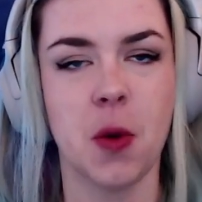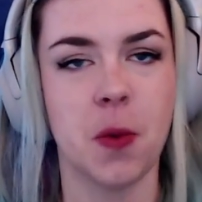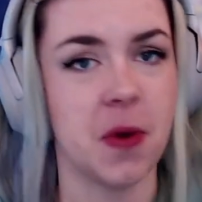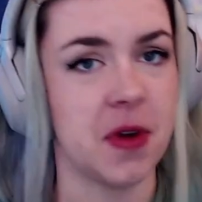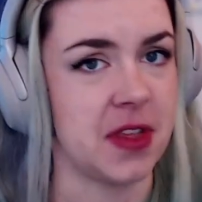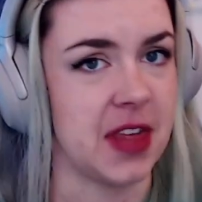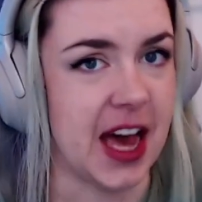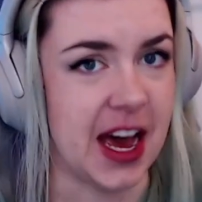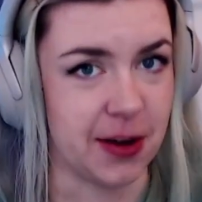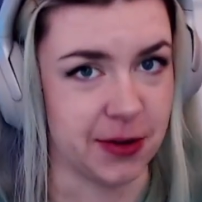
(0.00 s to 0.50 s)

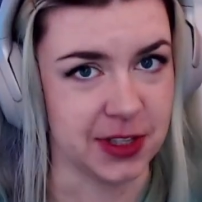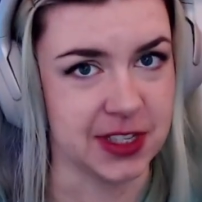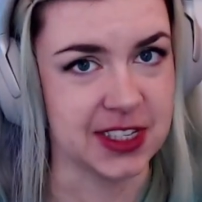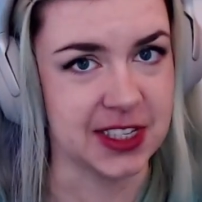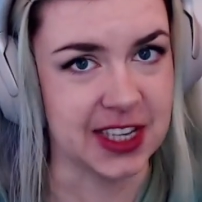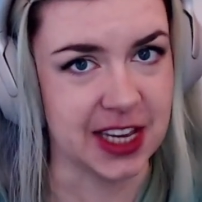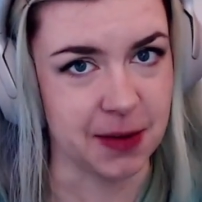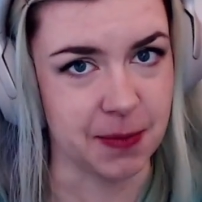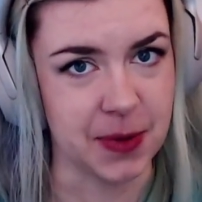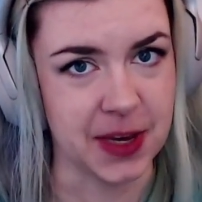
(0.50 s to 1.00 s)
without
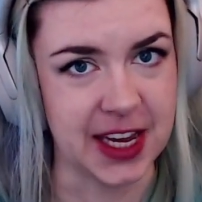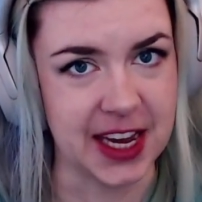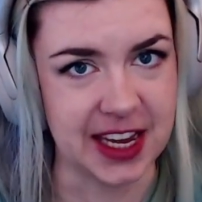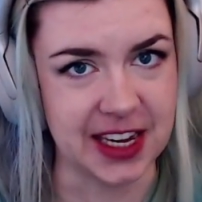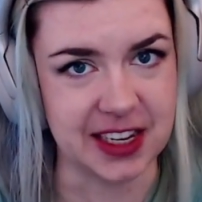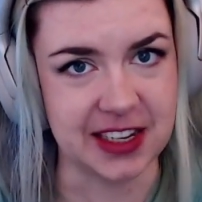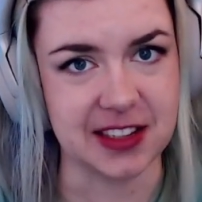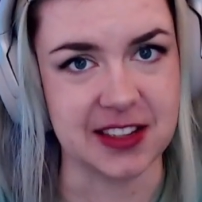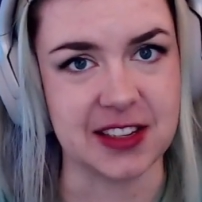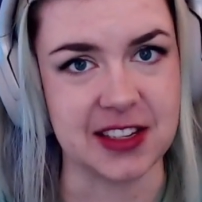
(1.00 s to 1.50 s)
skipping
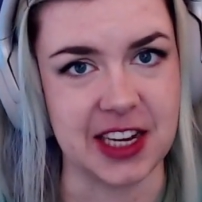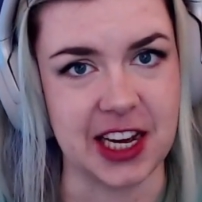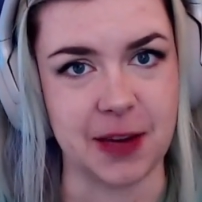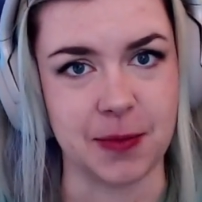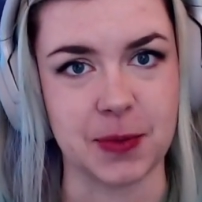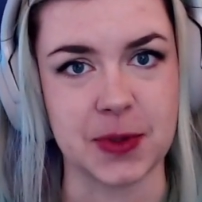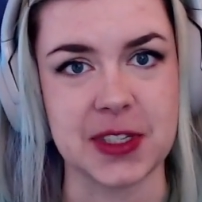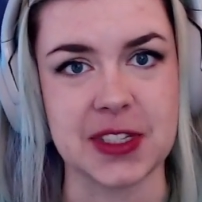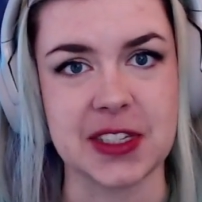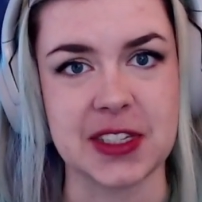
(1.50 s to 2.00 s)
any
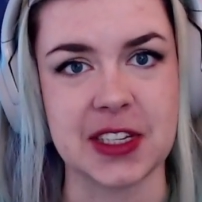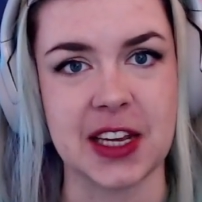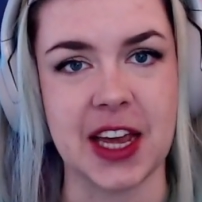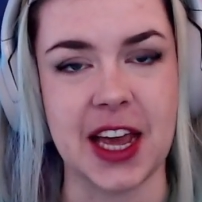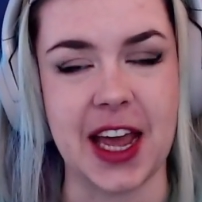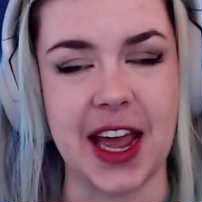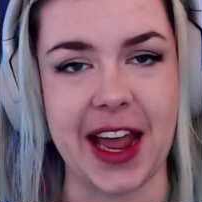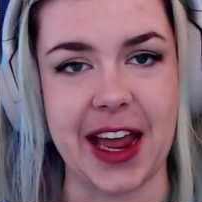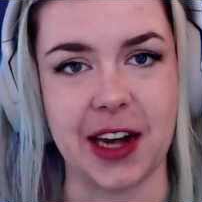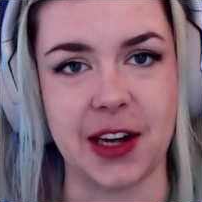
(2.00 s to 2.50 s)
steps
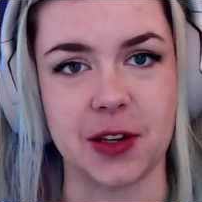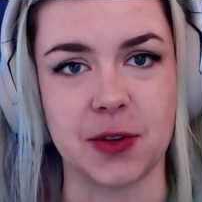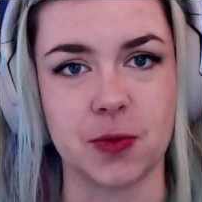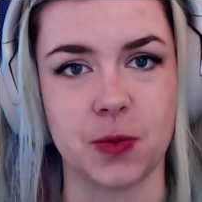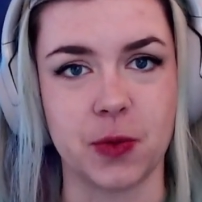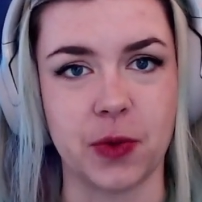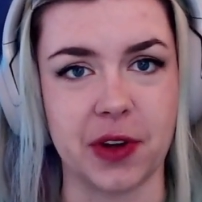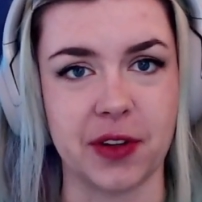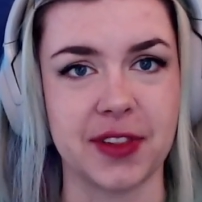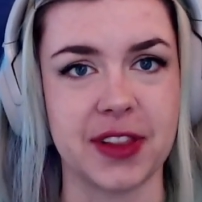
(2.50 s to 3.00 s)
and
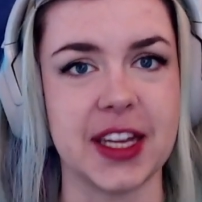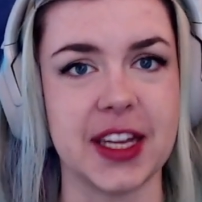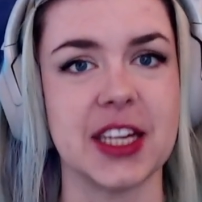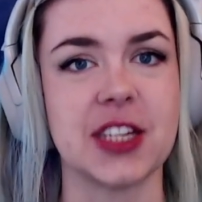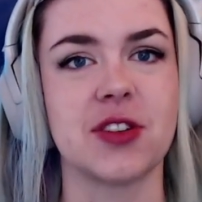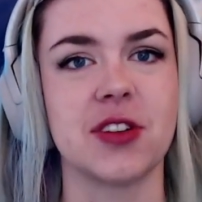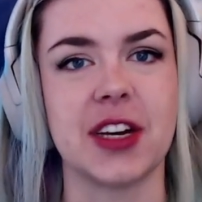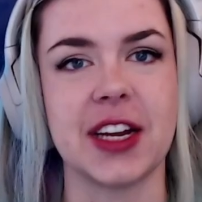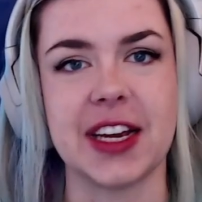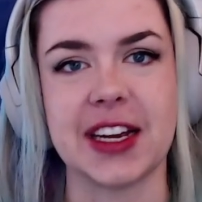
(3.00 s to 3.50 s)
with
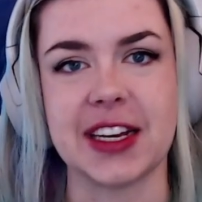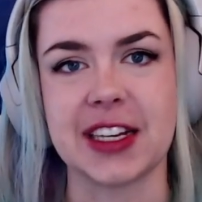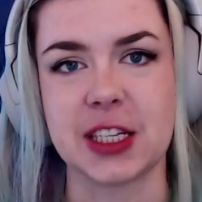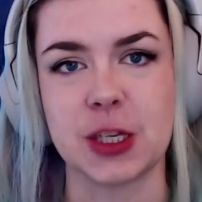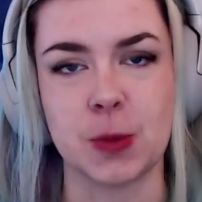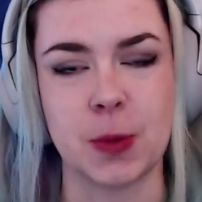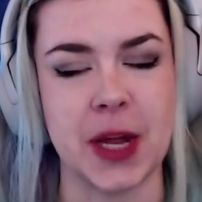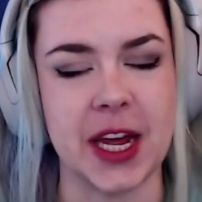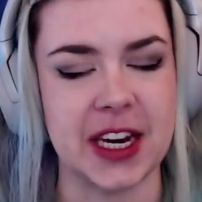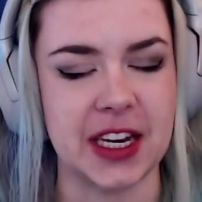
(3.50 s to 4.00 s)
literally
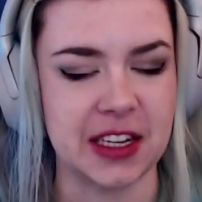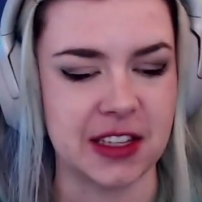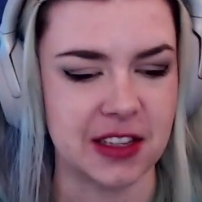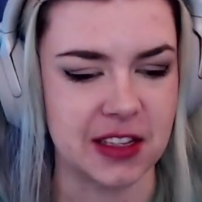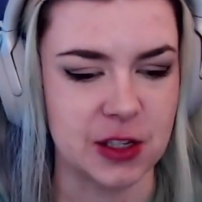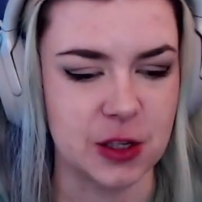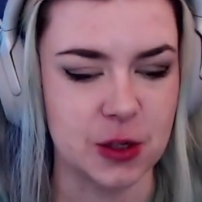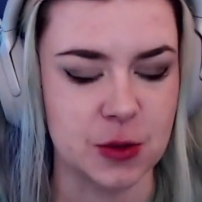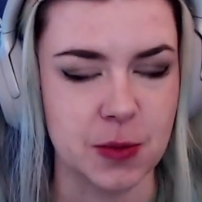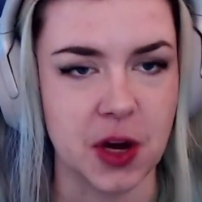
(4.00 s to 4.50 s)
explaining
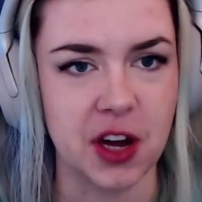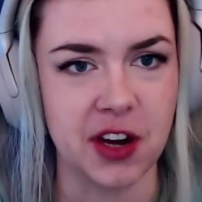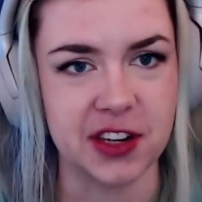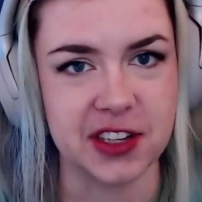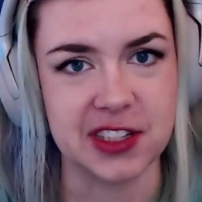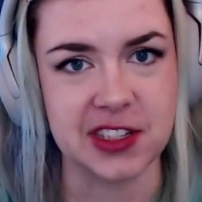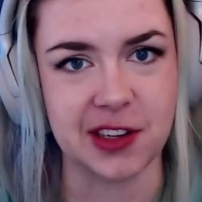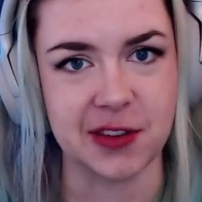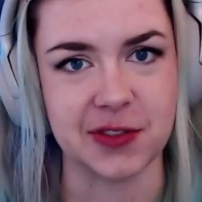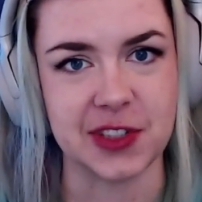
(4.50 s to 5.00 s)
the
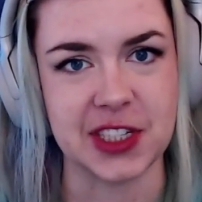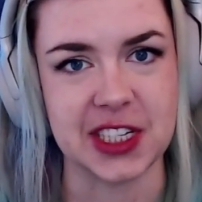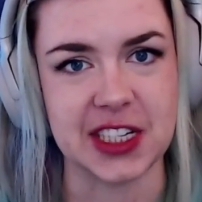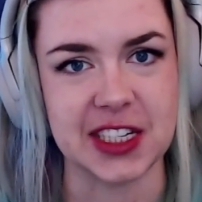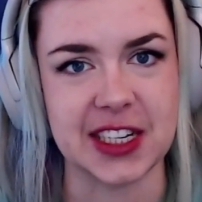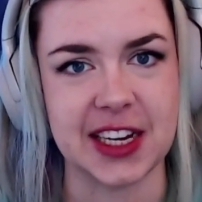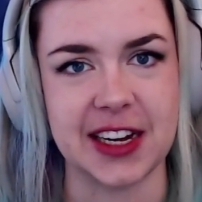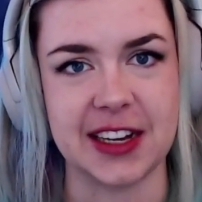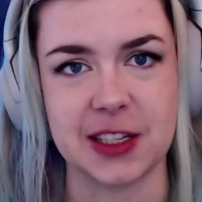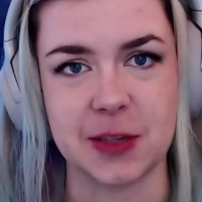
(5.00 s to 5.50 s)
smallest of
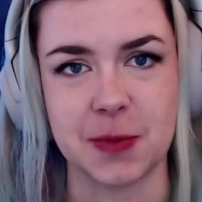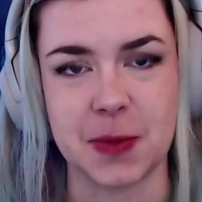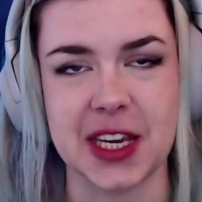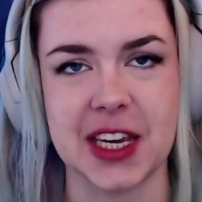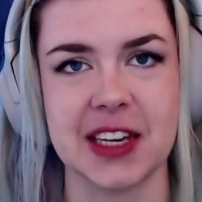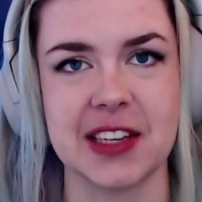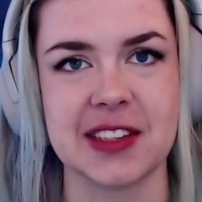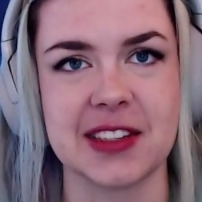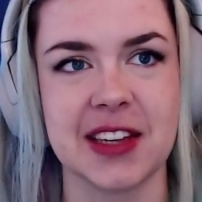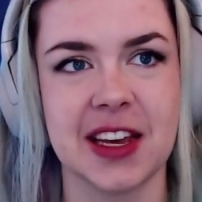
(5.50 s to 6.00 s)
details,
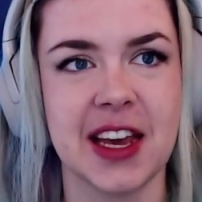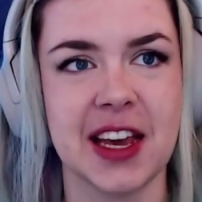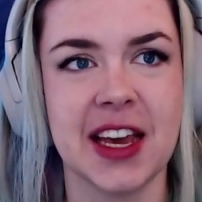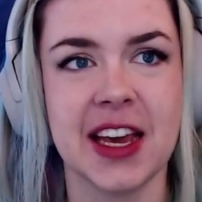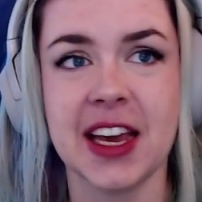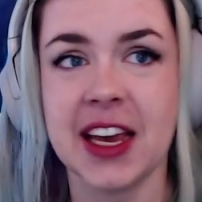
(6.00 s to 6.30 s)
because